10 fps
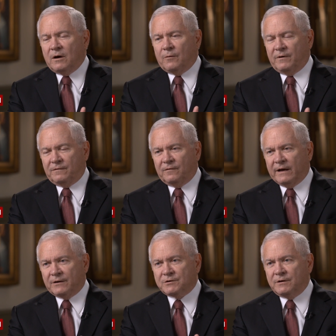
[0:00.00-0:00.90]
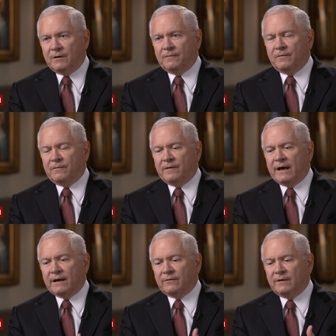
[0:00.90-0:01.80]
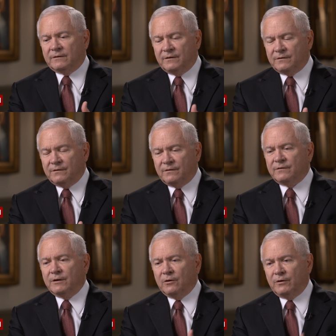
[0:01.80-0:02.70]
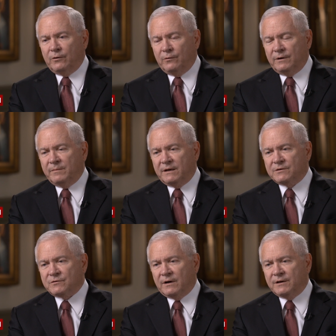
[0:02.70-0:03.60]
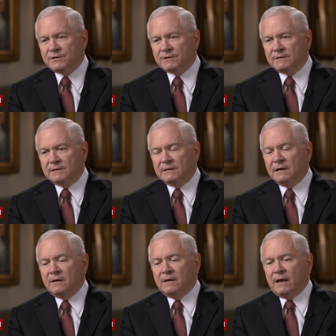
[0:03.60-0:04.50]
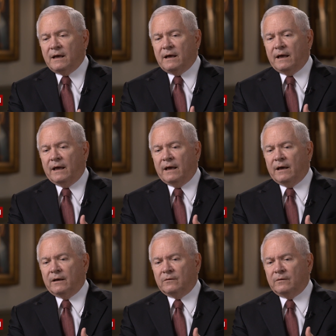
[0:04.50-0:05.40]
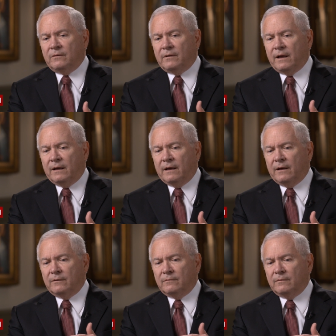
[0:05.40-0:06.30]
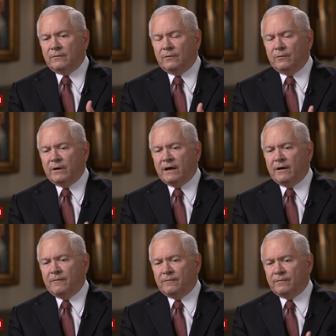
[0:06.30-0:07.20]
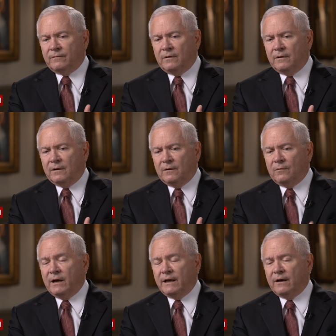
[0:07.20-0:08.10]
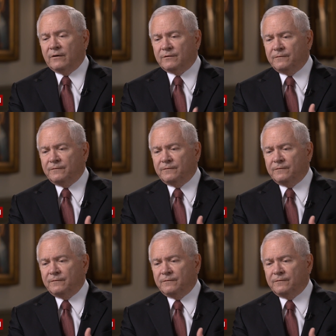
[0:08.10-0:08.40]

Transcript: a reflection of the fact that this is still a new administration. And, and you have a White House